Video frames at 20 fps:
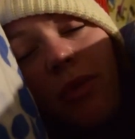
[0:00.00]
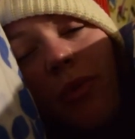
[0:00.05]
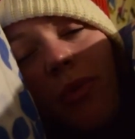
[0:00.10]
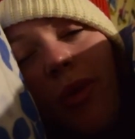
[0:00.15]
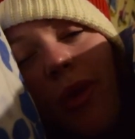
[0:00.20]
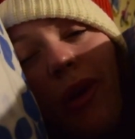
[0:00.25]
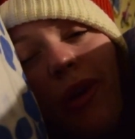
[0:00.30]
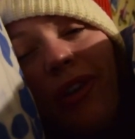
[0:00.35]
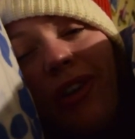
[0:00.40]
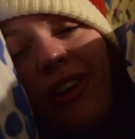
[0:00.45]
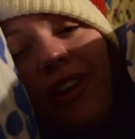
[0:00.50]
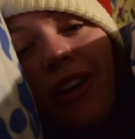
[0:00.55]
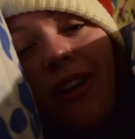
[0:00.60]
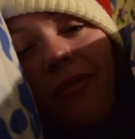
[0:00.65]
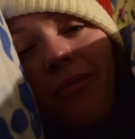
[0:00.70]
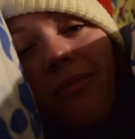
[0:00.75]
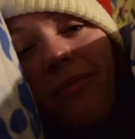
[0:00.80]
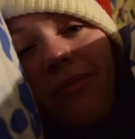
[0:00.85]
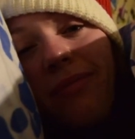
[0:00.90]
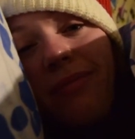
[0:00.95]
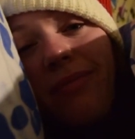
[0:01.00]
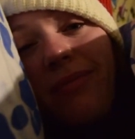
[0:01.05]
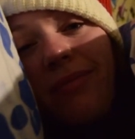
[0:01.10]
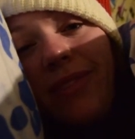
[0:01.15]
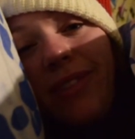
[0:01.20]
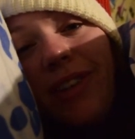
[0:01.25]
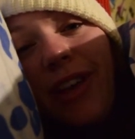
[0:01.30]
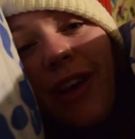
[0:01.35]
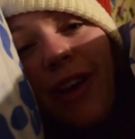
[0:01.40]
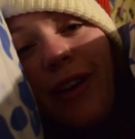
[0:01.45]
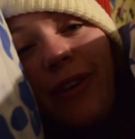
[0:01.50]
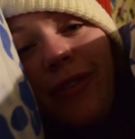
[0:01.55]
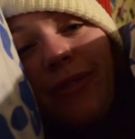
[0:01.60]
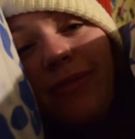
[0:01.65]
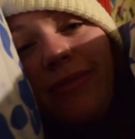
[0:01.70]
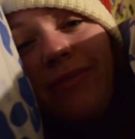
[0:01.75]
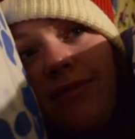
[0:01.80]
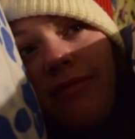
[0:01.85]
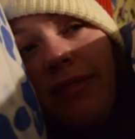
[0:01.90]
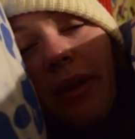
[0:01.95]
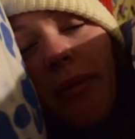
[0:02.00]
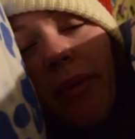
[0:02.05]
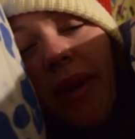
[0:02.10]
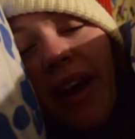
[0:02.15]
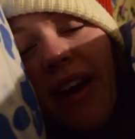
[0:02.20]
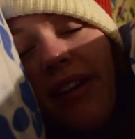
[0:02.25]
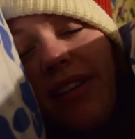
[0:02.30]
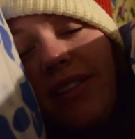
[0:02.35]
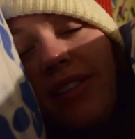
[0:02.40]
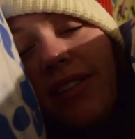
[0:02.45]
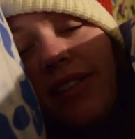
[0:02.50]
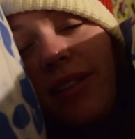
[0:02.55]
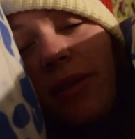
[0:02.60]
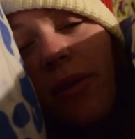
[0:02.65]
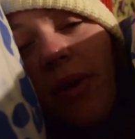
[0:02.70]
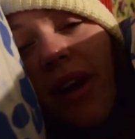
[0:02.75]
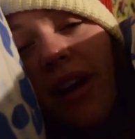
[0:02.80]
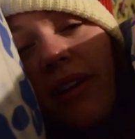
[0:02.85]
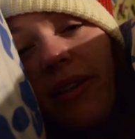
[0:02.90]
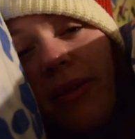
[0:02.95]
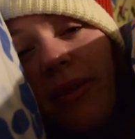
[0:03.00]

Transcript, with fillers: been woken up. So my parents are wide